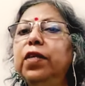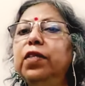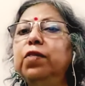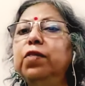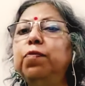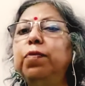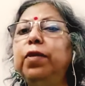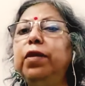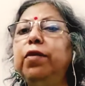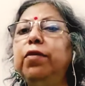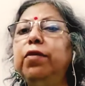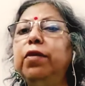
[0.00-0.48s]

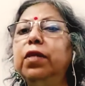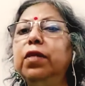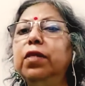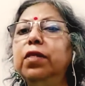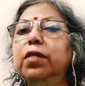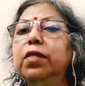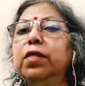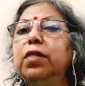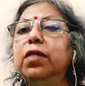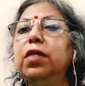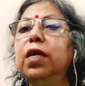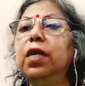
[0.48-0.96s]

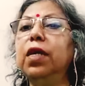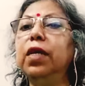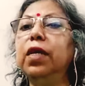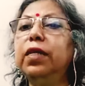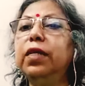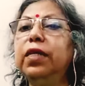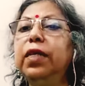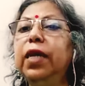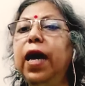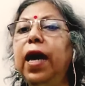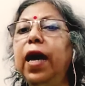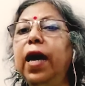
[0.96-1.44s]
experience
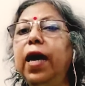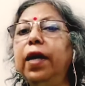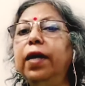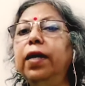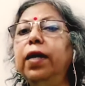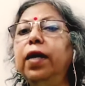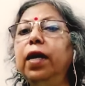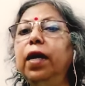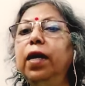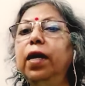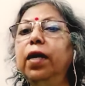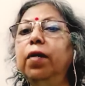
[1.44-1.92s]

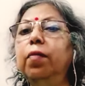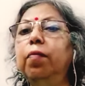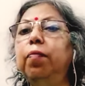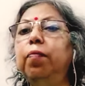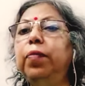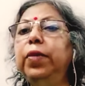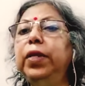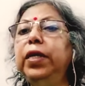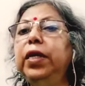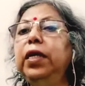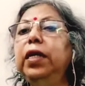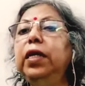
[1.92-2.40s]
can
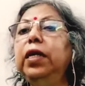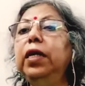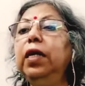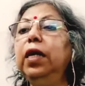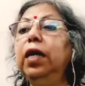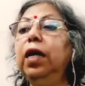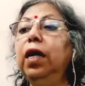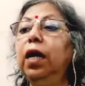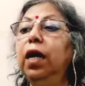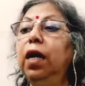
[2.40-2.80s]
be